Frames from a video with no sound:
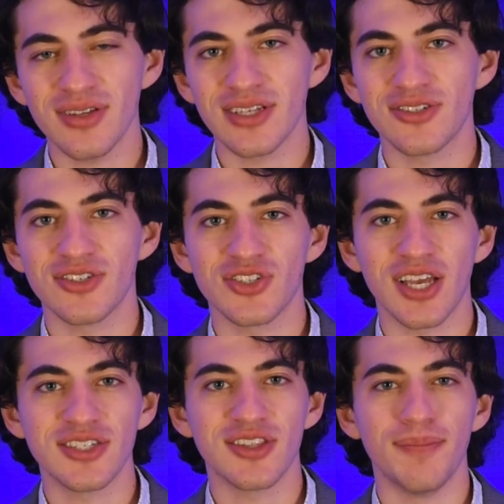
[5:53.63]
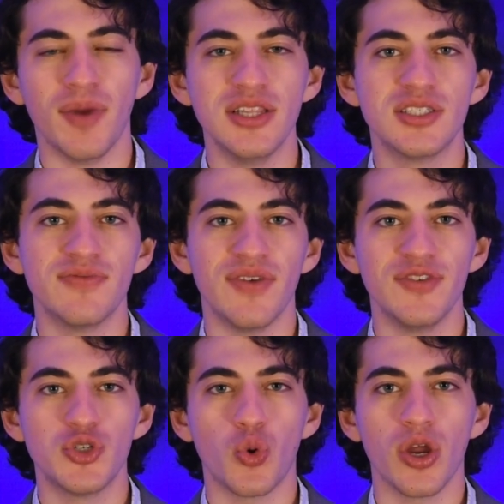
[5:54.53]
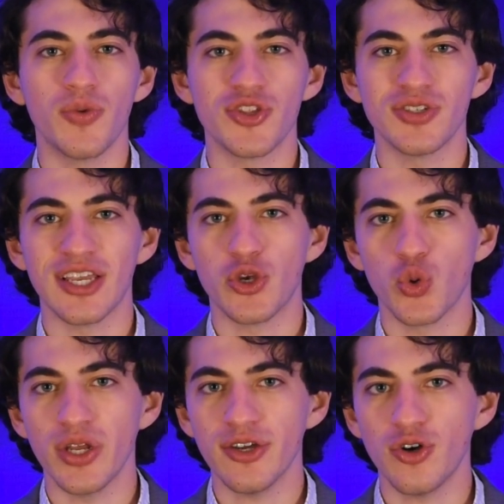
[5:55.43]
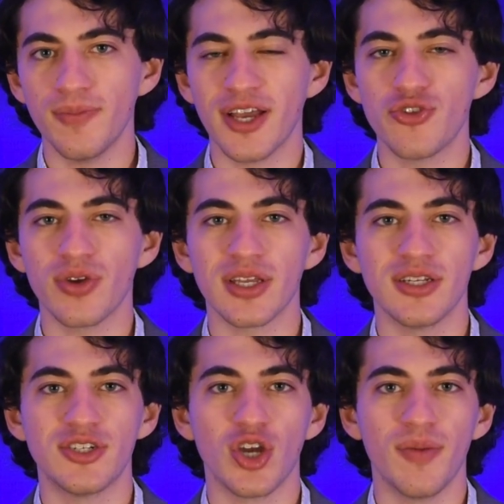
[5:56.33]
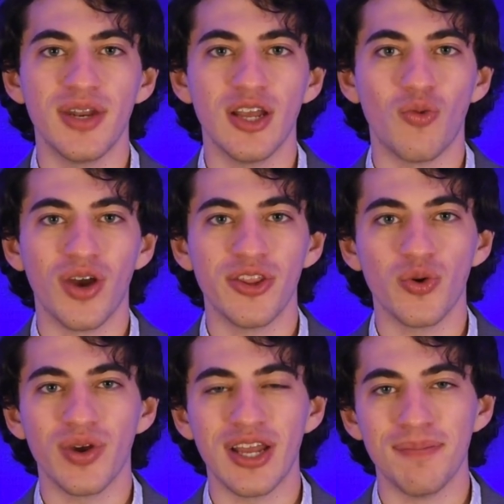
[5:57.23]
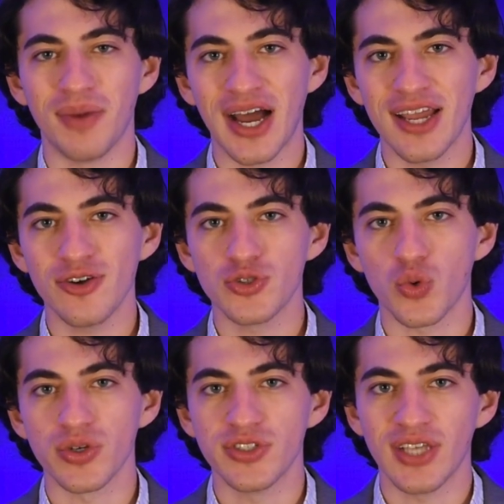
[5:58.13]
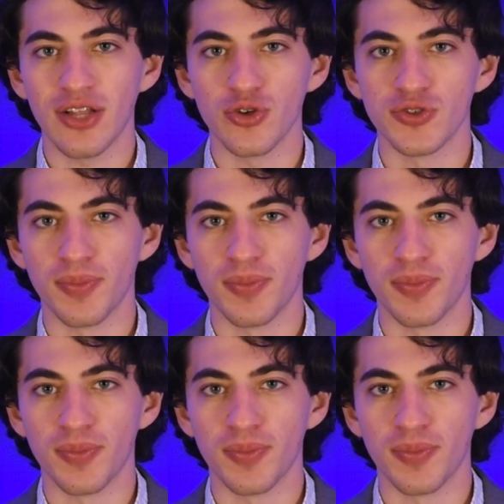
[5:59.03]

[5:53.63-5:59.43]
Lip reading: let's discuss the months of inventory, which is a critical metric in determining whether we're in a buyer's or seller's